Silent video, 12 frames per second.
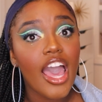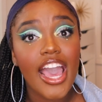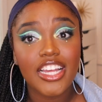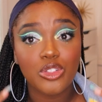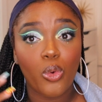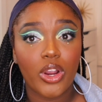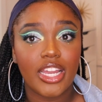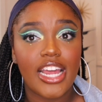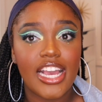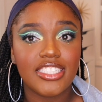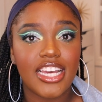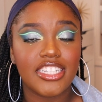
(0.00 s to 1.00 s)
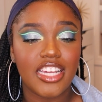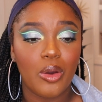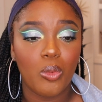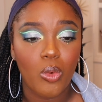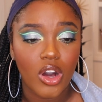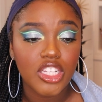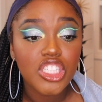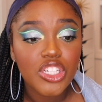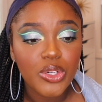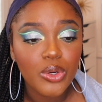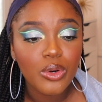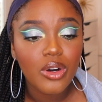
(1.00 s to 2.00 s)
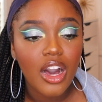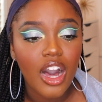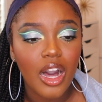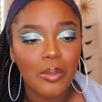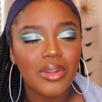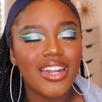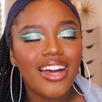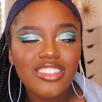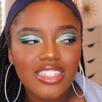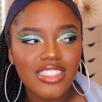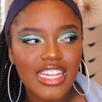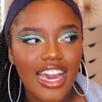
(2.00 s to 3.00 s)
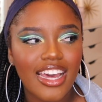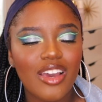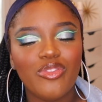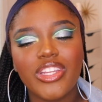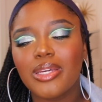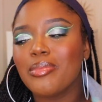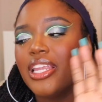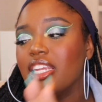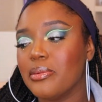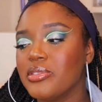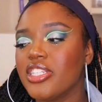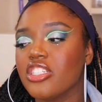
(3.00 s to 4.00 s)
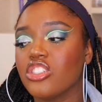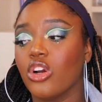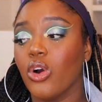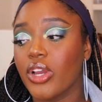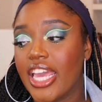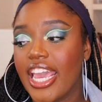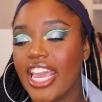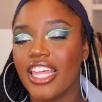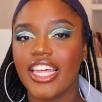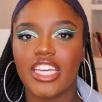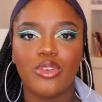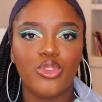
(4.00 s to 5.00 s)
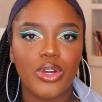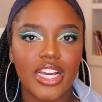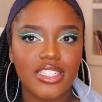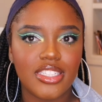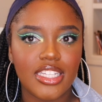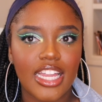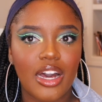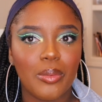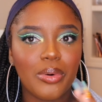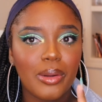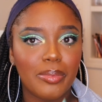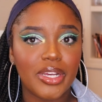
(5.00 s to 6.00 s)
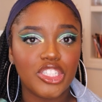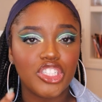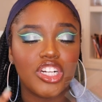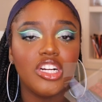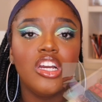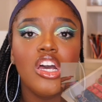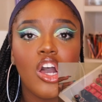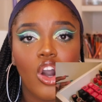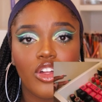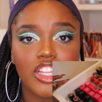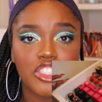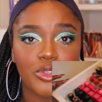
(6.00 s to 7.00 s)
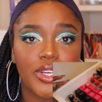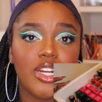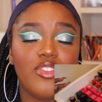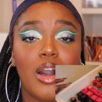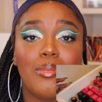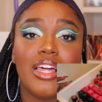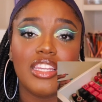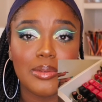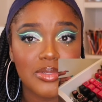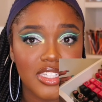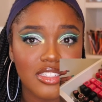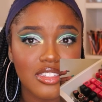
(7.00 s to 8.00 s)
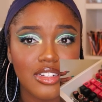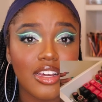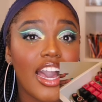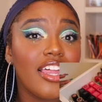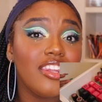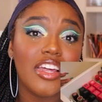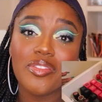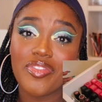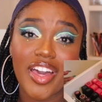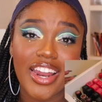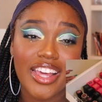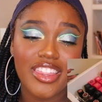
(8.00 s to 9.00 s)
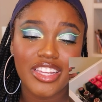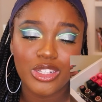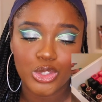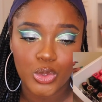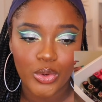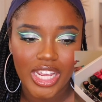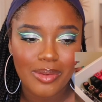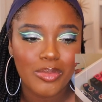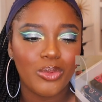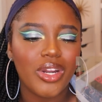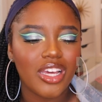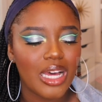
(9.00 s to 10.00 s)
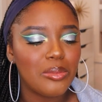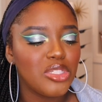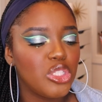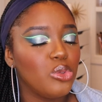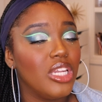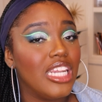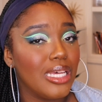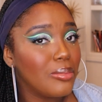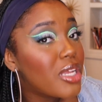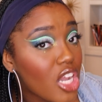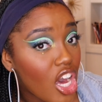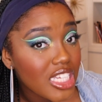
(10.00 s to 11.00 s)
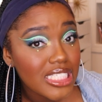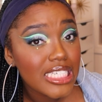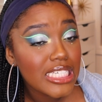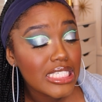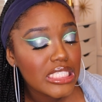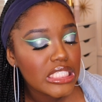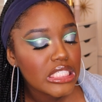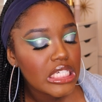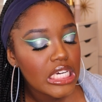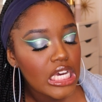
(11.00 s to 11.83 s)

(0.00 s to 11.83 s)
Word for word: as organized as I want to. Um, not just that, I feel like my lipsticks are okay. Like if you guys see that, I'll put a picture on the screen of how my lipsticks look. I love that. I think it's great. But when it comes to lip glosses,